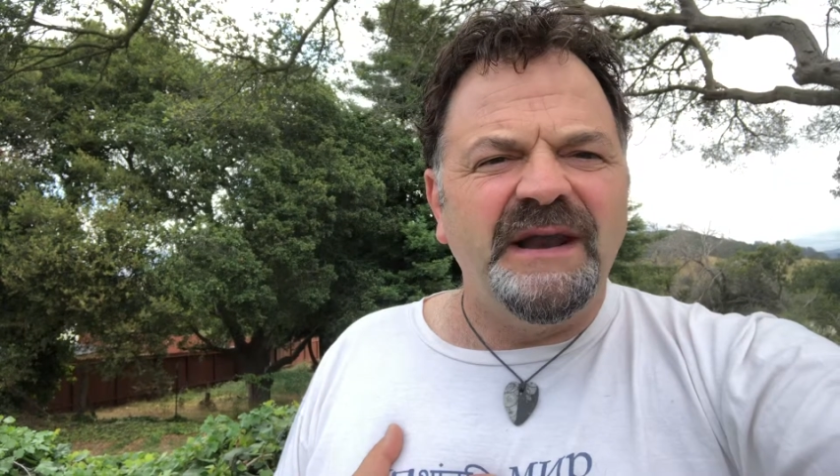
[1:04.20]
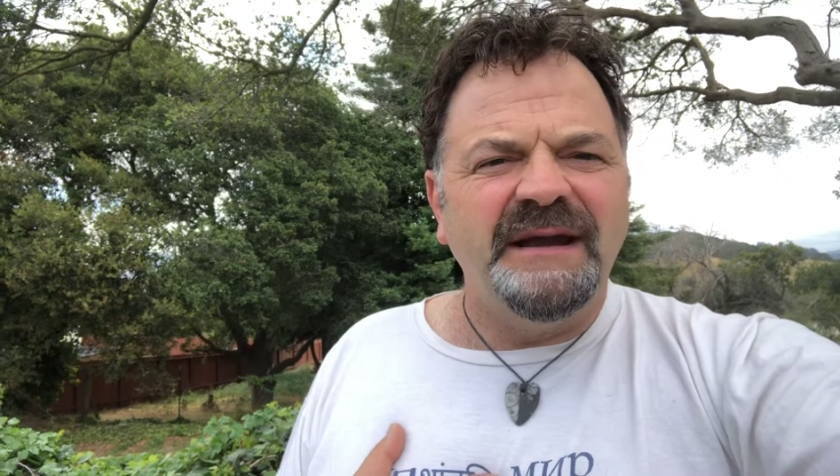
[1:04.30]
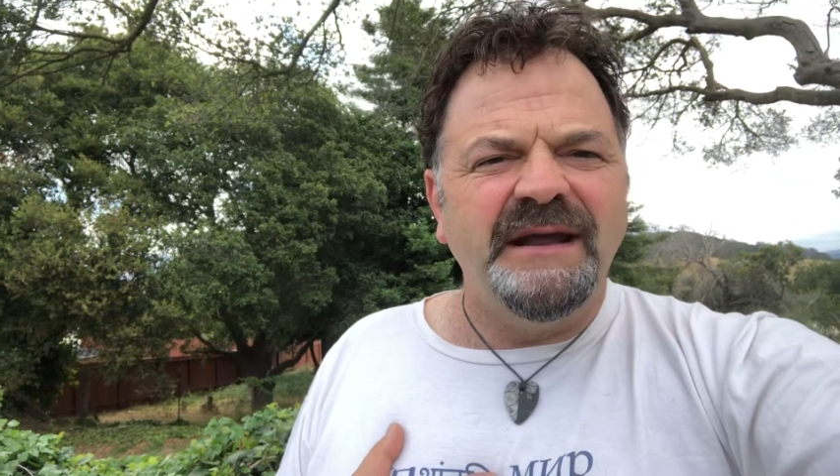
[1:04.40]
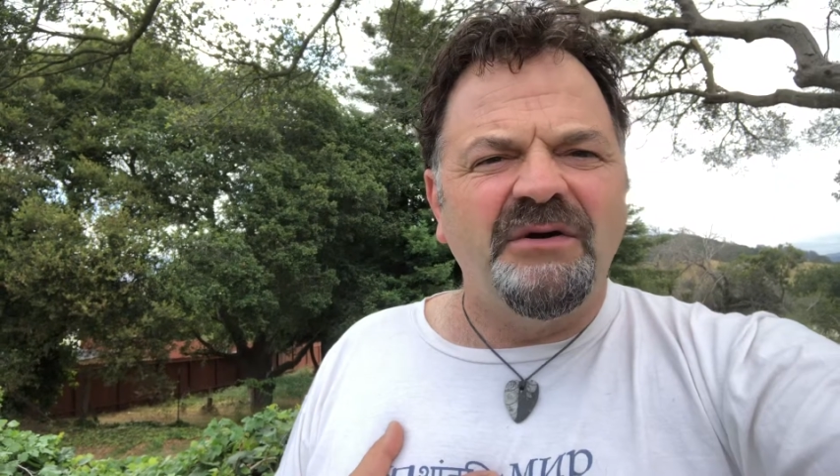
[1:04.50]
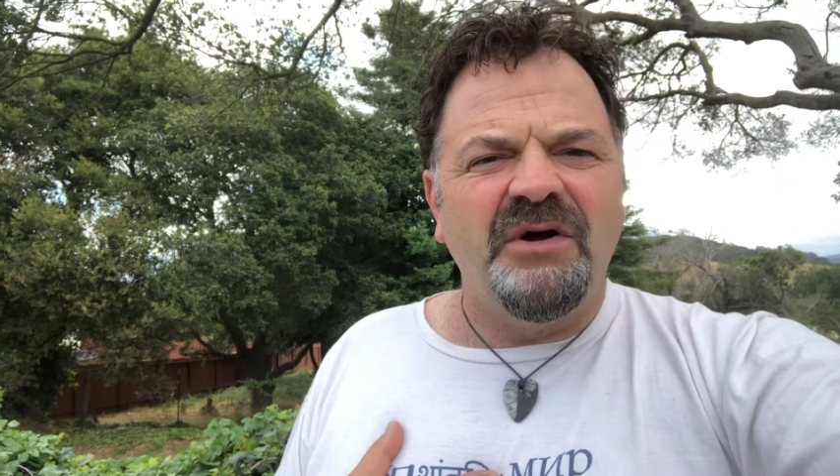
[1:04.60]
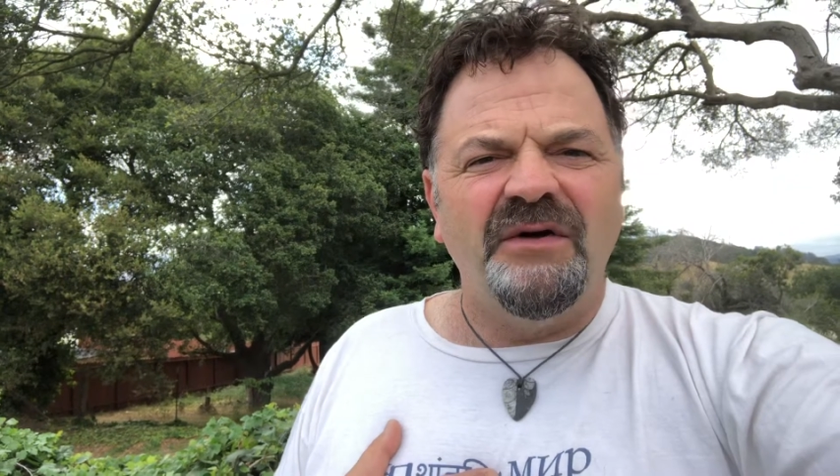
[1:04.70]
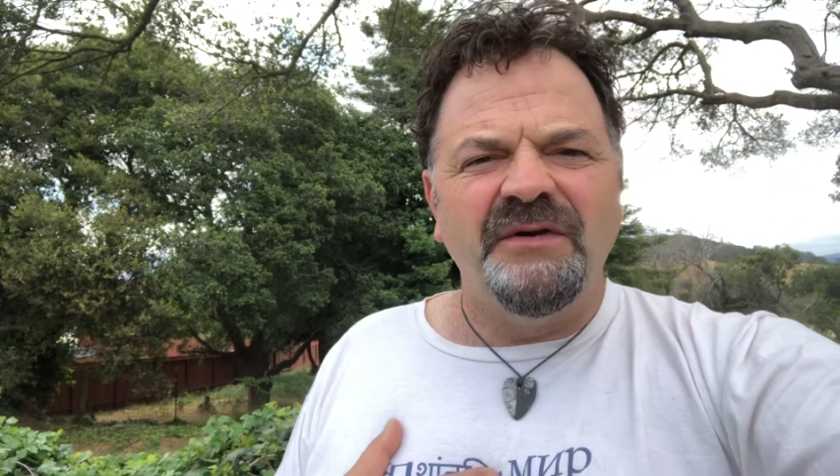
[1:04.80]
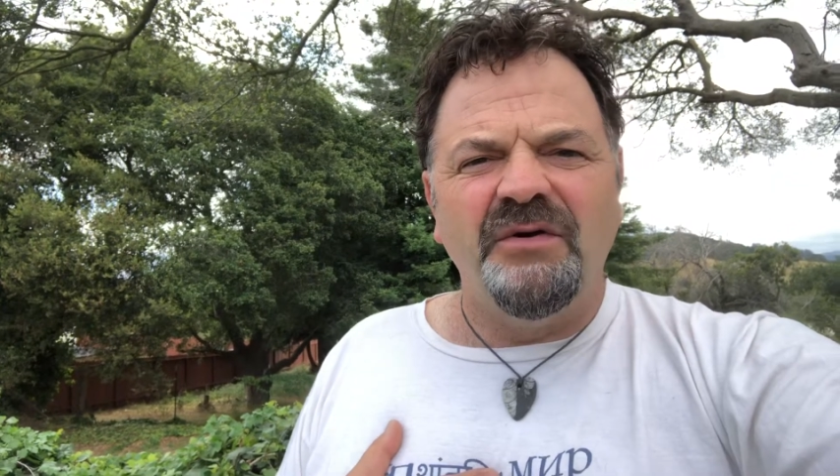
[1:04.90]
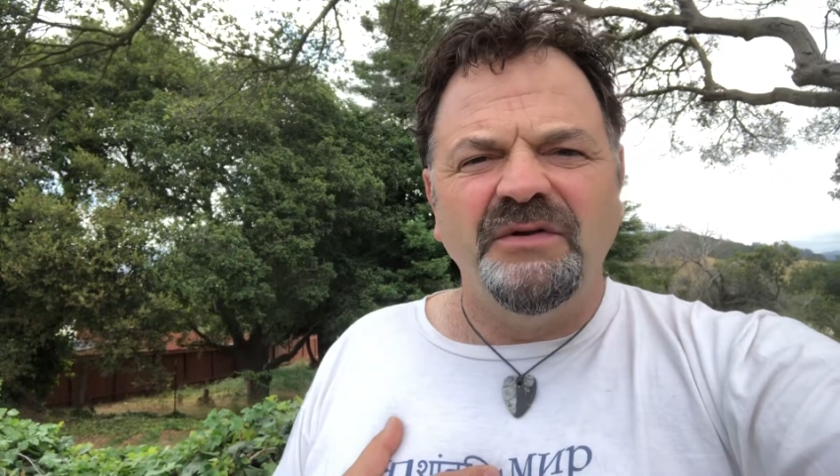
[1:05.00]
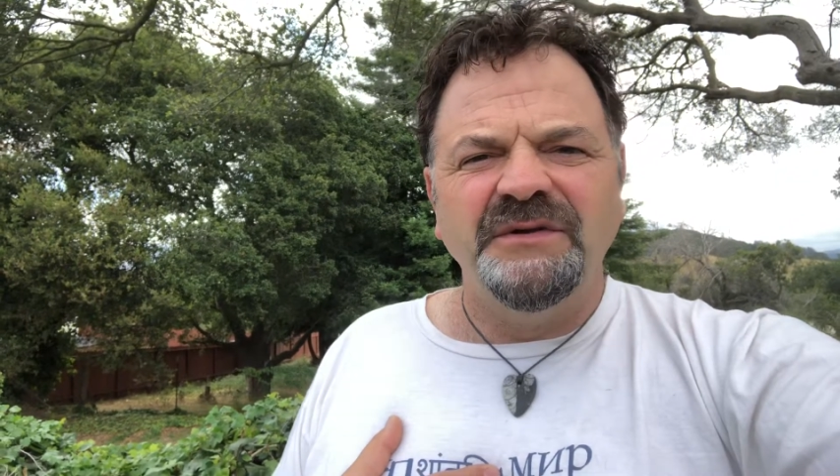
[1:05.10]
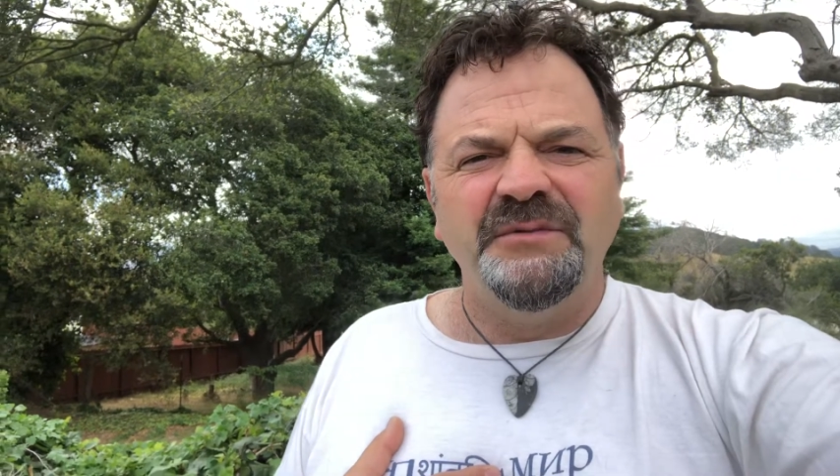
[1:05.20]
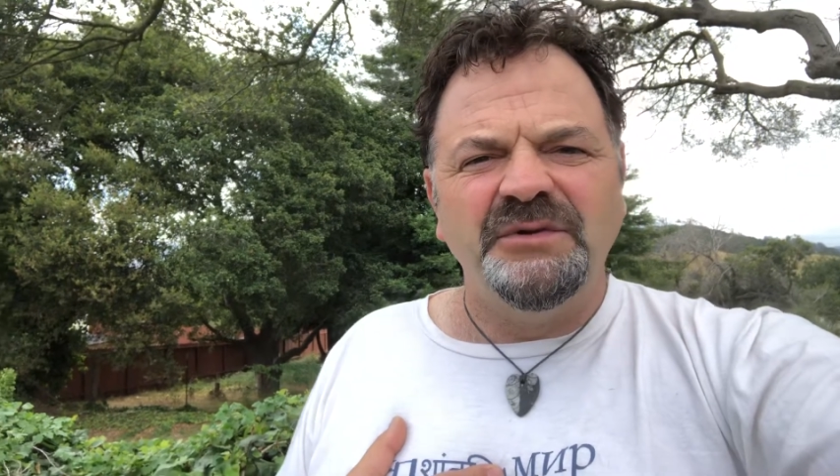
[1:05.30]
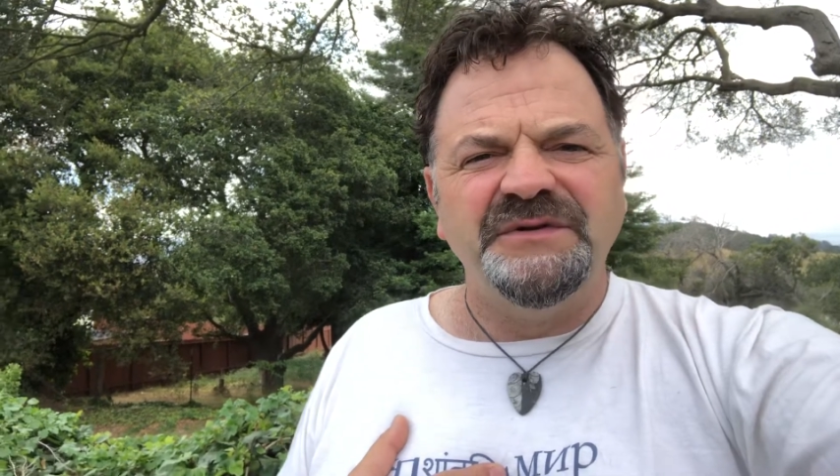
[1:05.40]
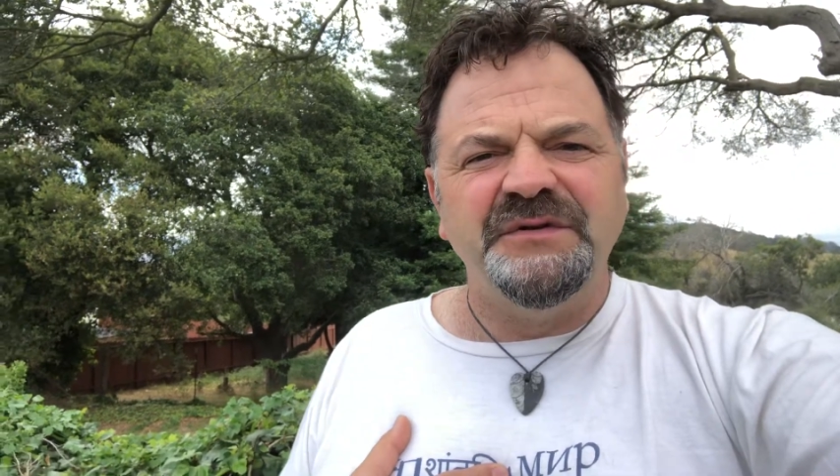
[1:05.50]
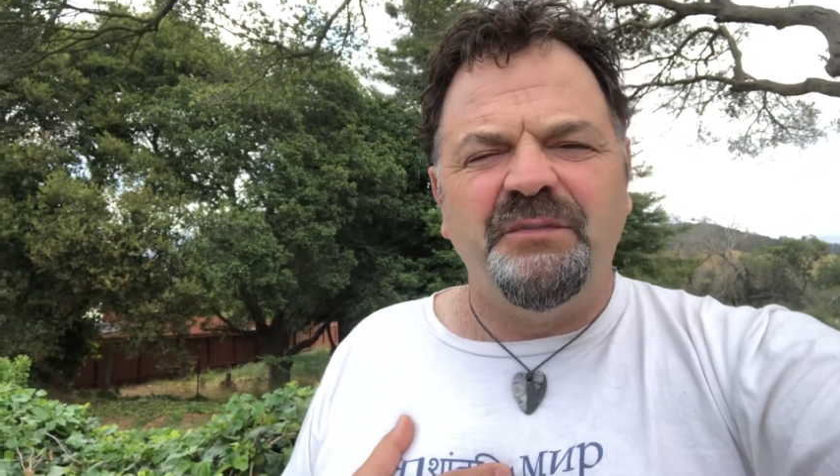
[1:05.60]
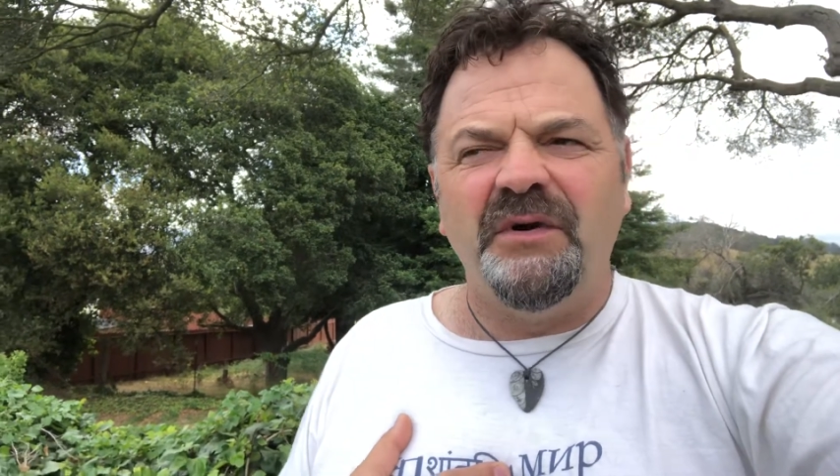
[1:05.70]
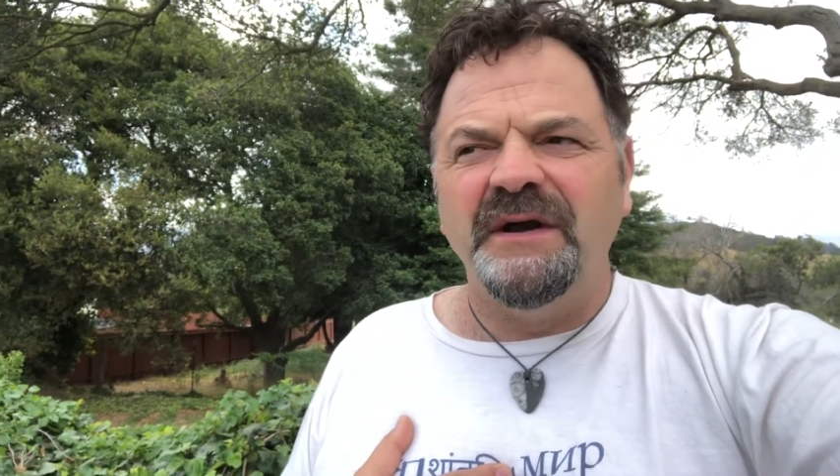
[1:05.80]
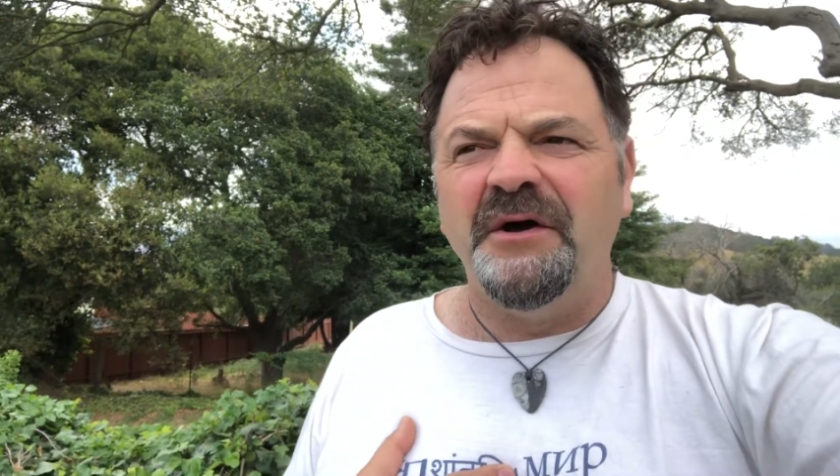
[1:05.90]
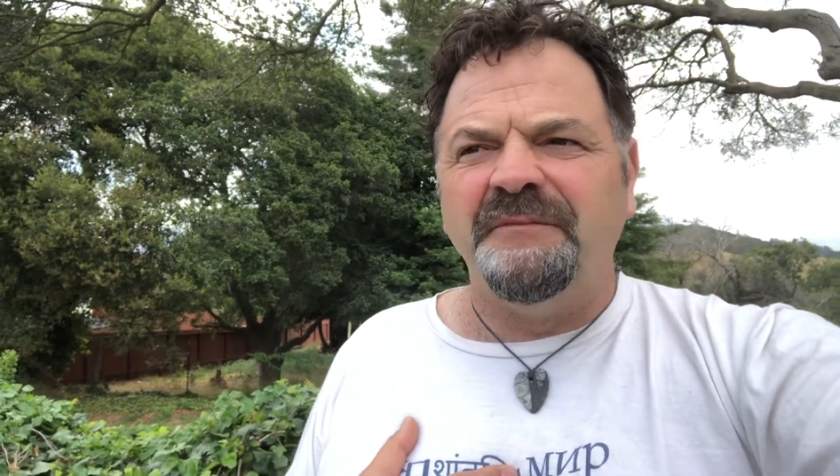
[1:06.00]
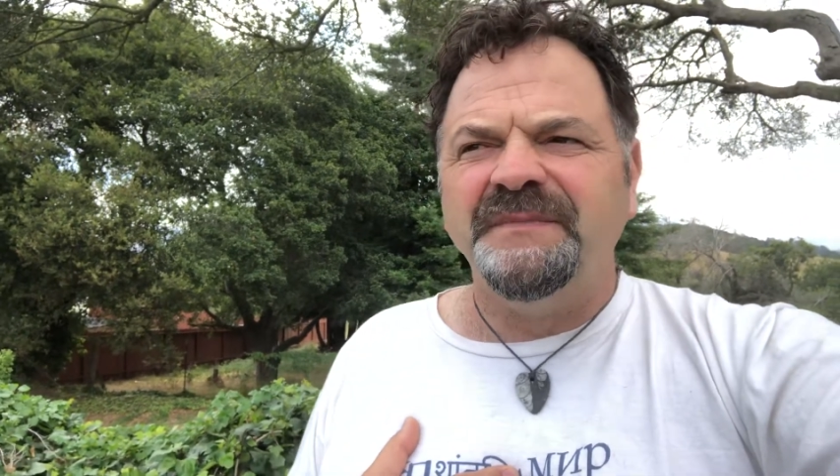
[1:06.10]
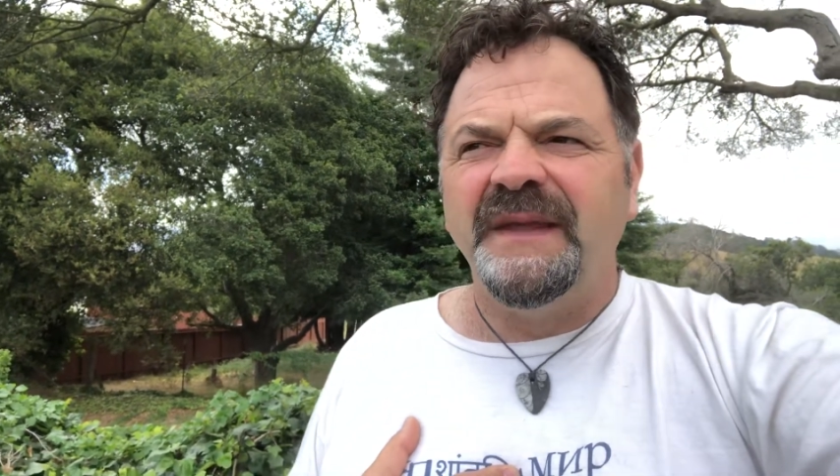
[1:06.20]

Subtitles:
I now call the Golden Rule 2.0.